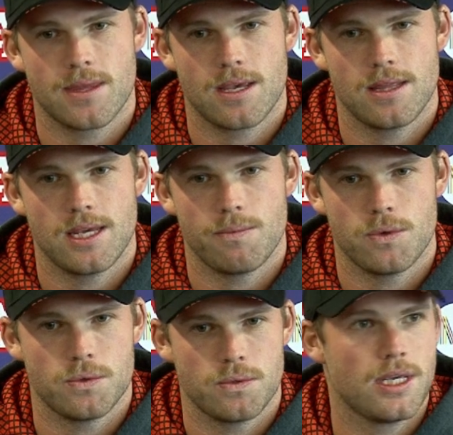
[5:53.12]
and then
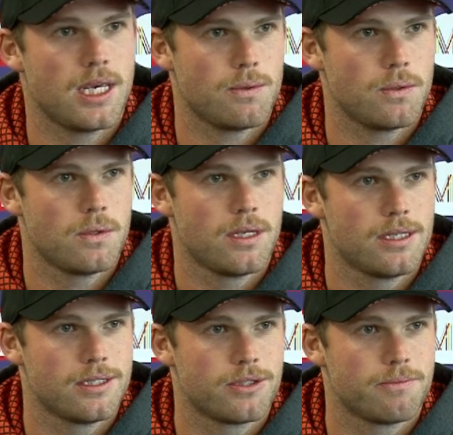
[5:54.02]
we'll
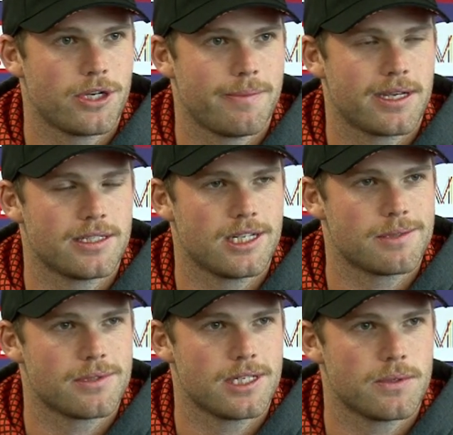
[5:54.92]
try and make
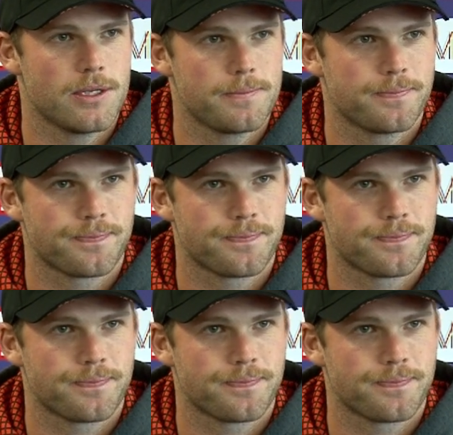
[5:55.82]
adjustments as we go.